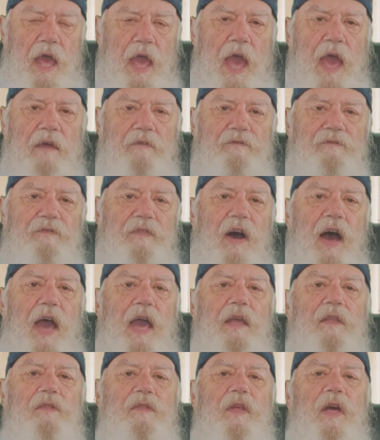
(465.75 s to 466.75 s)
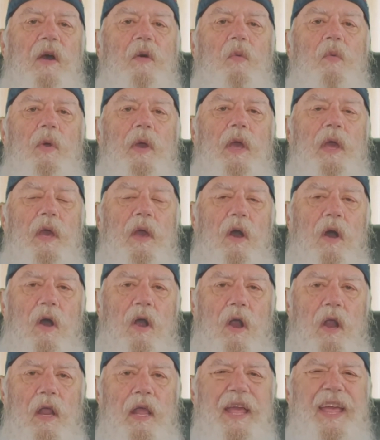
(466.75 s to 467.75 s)
and find that we
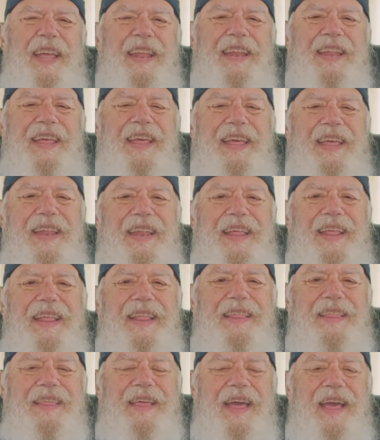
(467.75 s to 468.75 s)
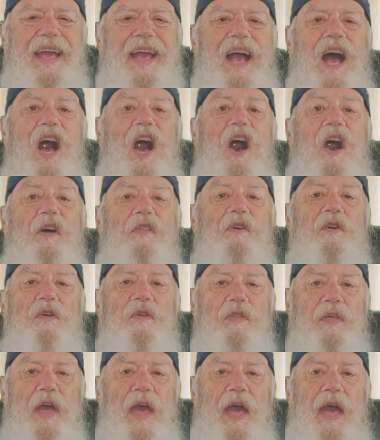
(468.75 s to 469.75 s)
are in anything other
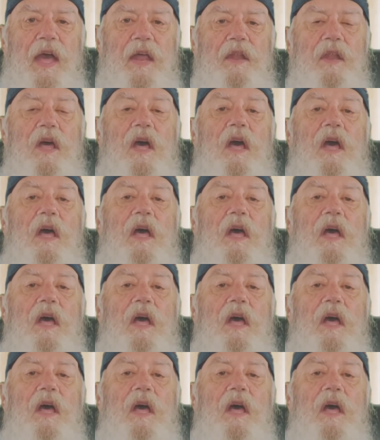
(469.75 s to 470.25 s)
than,